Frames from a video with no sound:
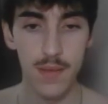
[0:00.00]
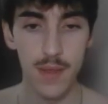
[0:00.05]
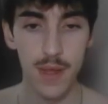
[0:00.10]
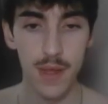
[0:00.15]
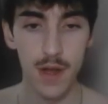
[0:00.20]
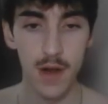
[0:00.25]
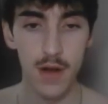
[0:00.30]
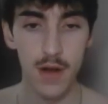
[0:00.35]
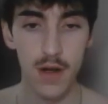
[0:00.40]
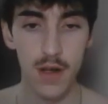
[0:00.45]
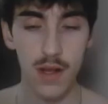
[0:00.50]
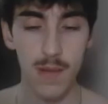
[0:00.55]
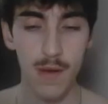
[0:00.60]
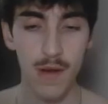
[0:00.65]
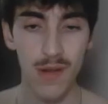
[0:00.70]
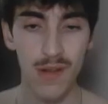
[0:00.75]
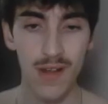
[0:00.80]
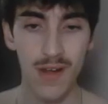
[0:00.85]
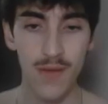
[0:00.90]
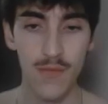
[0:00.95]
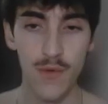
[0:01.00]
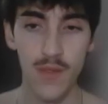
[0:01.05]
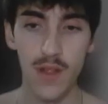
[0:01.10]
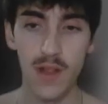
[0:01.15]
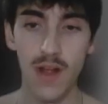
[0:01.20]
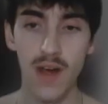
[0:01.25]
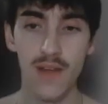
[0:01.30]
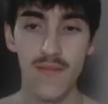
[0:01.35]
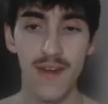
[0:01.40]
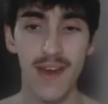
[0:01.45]
They are going to come out with a
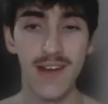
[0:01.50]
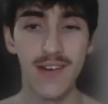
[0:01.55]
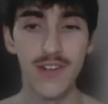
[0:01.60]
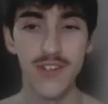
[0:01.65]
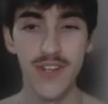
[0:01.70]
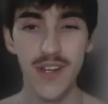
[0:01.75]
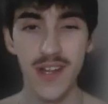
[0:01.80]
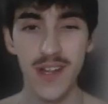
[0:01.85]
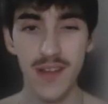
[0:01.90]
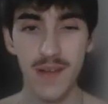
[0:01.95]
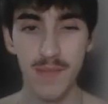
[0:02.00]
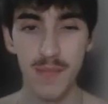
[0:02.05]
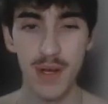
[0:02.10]
lot of energy,